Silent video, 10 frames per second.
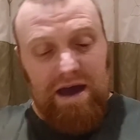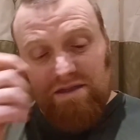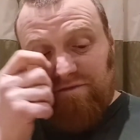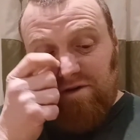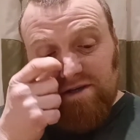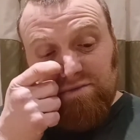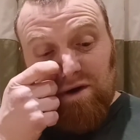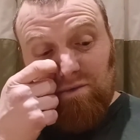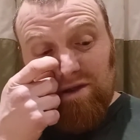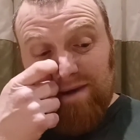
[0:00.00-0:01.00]
And the first
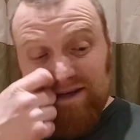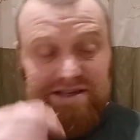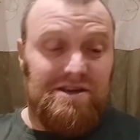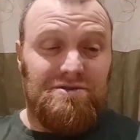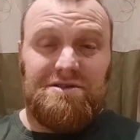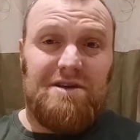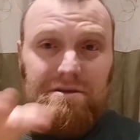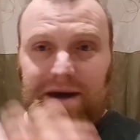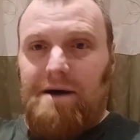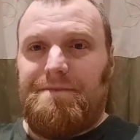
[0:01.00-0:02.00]
one where the magazine uses it,
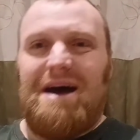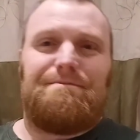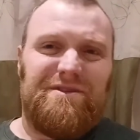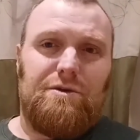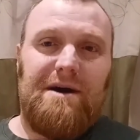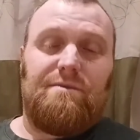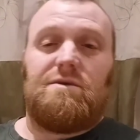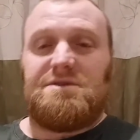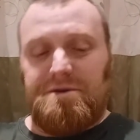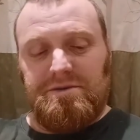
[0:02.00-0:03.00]
that new battle
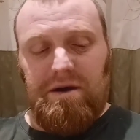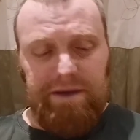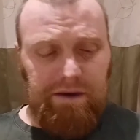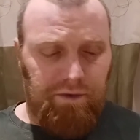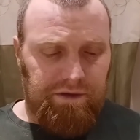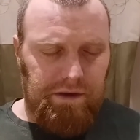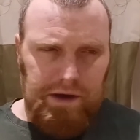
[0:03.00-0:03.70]
board is supposed to be coming out with it.